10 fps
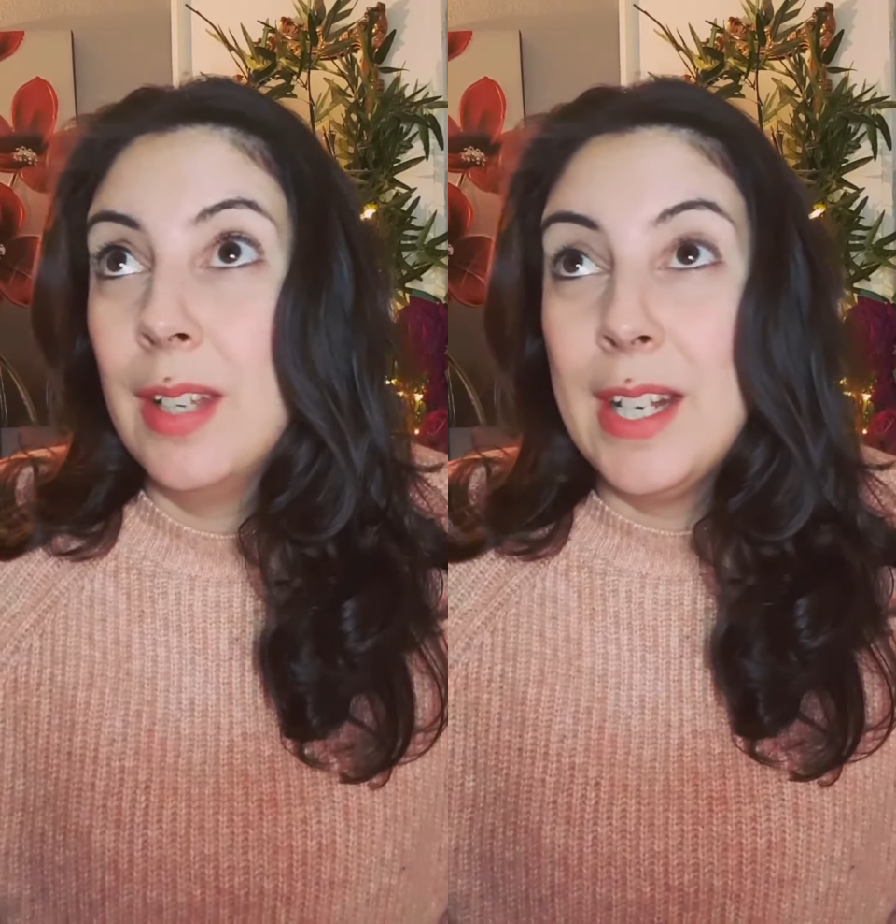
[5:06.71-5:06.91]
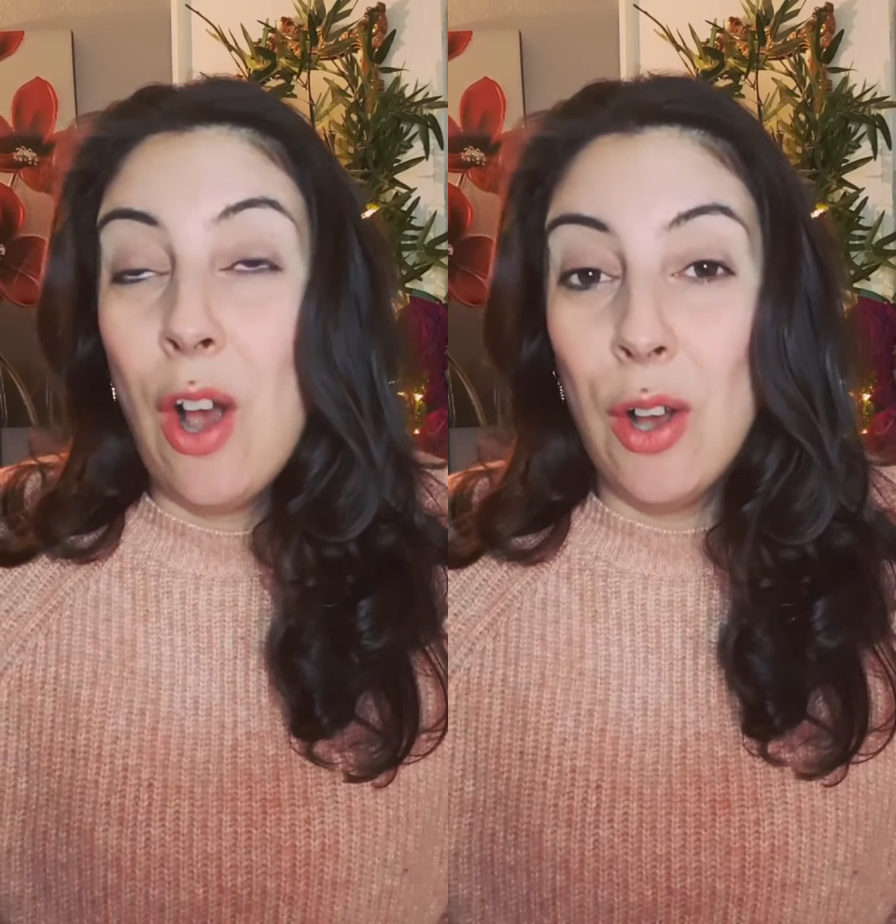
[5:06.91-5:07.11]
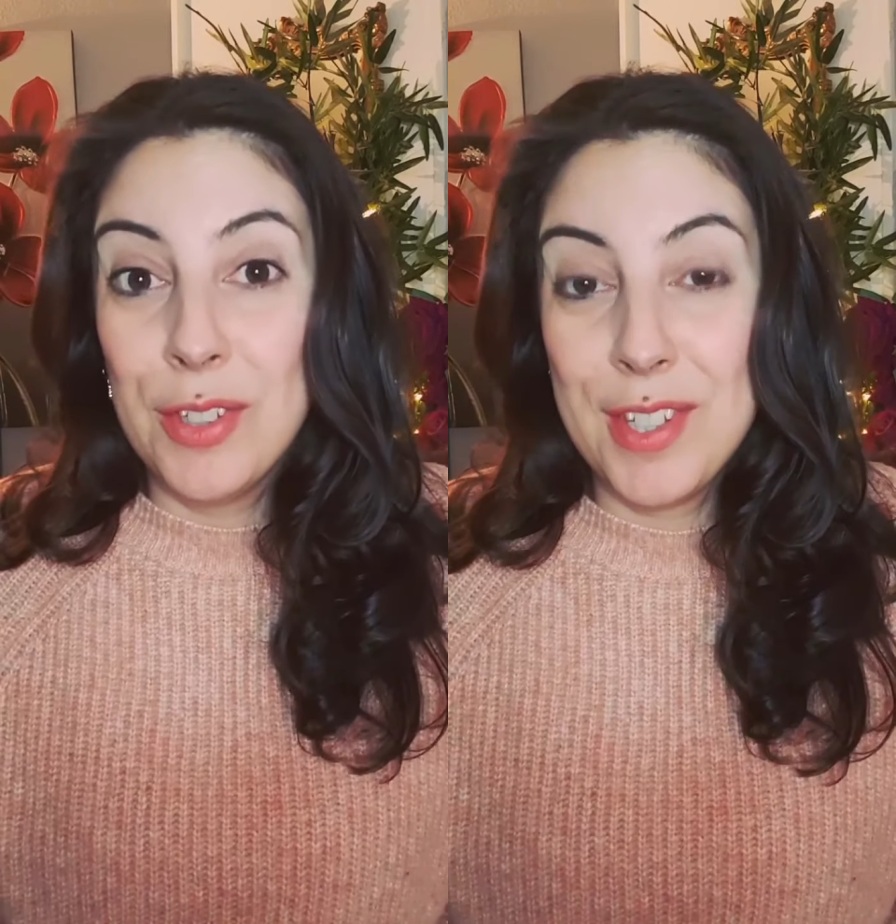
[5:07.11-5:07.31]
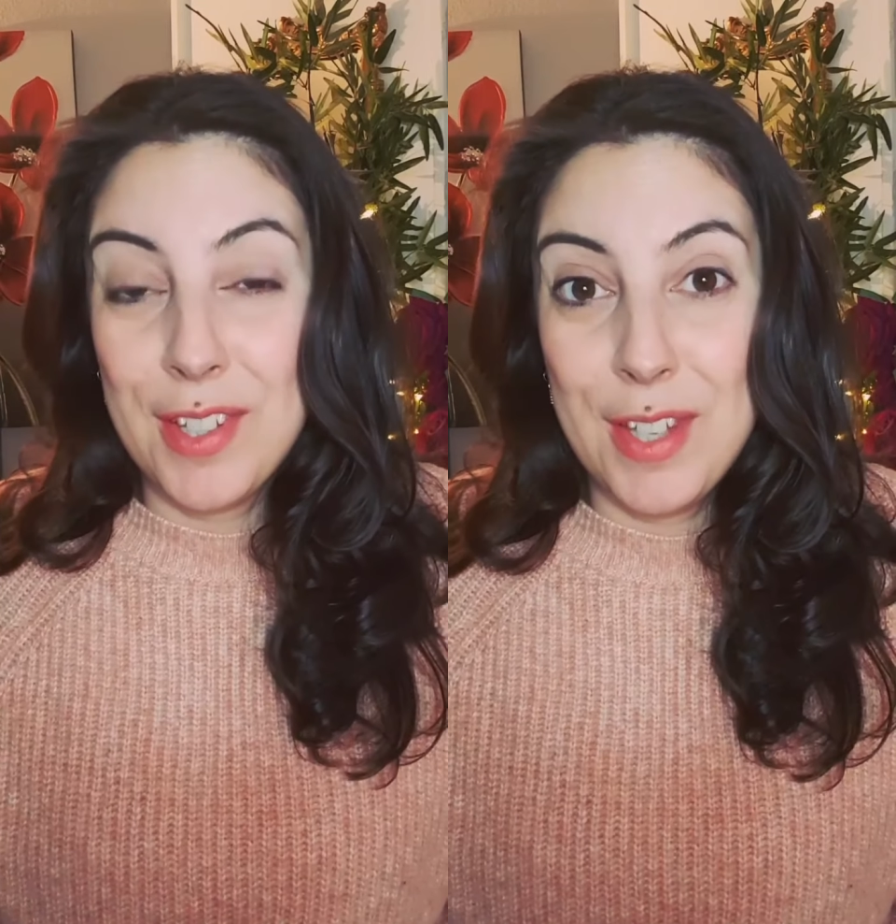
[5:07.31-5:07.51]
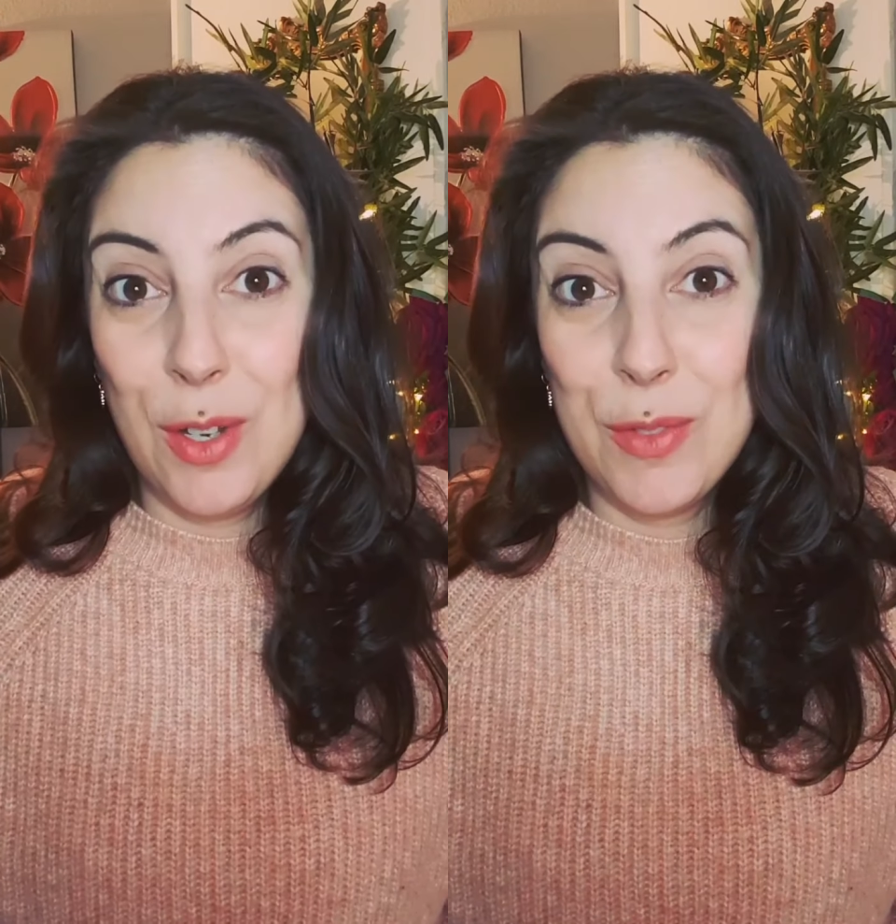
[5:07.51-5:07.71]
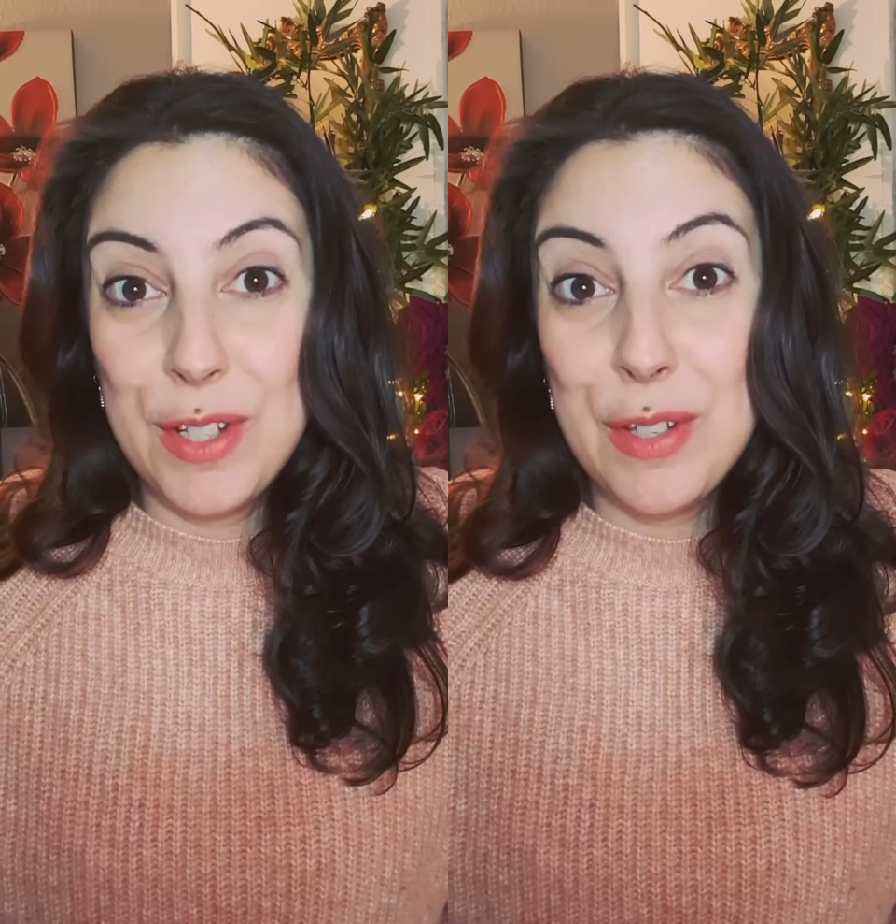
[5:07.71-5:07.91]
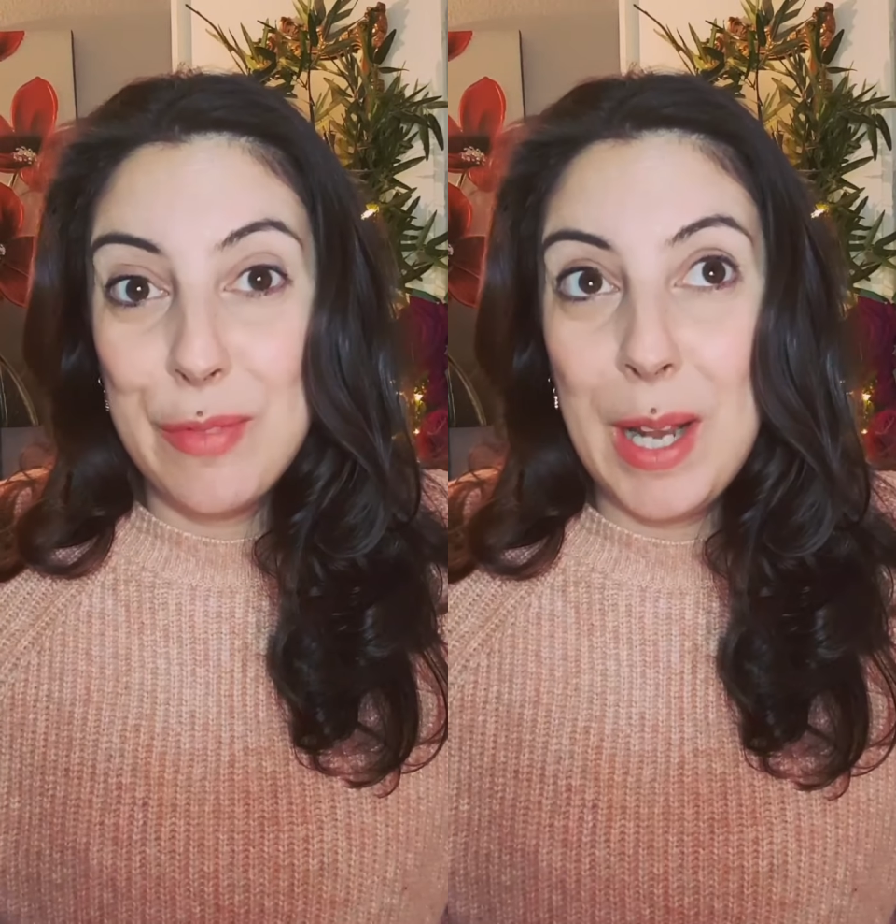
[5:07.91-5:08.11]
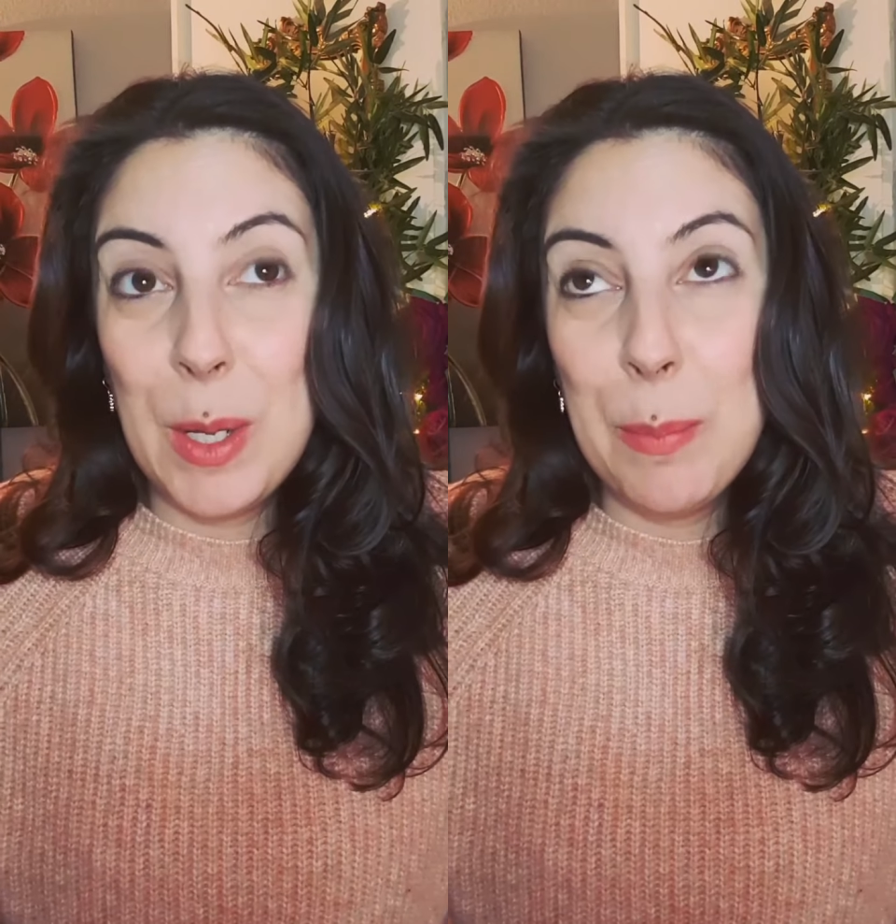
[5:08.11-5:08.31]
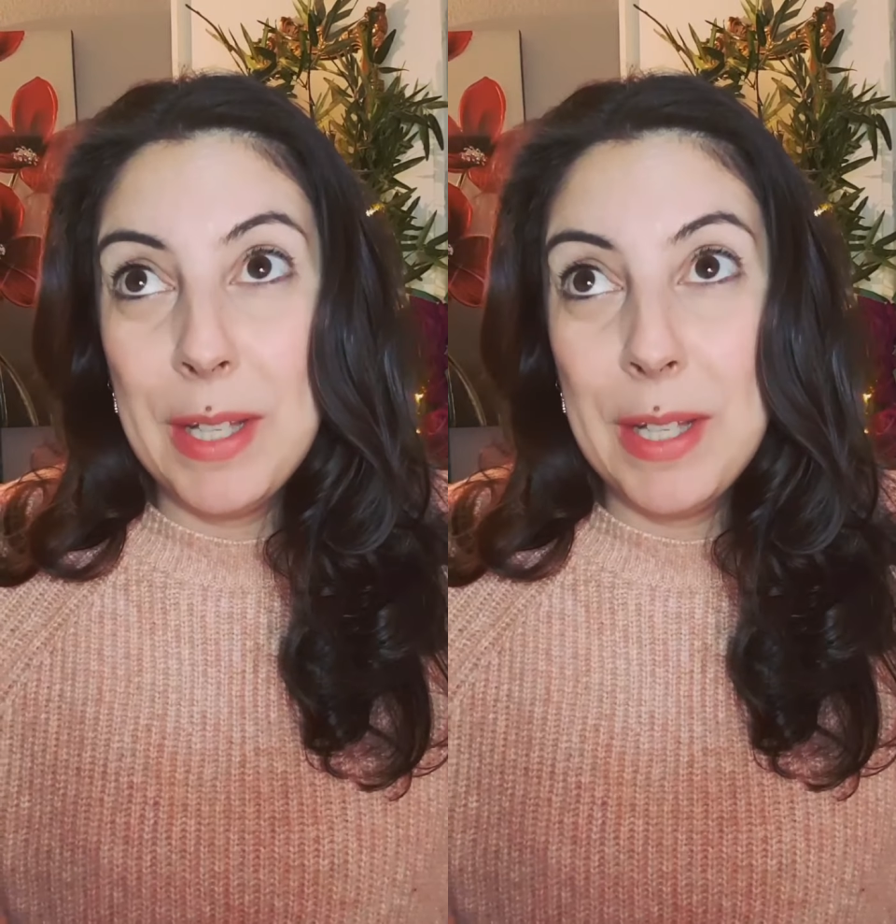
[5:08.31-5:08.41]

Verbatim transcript: enhance ourselves and develop.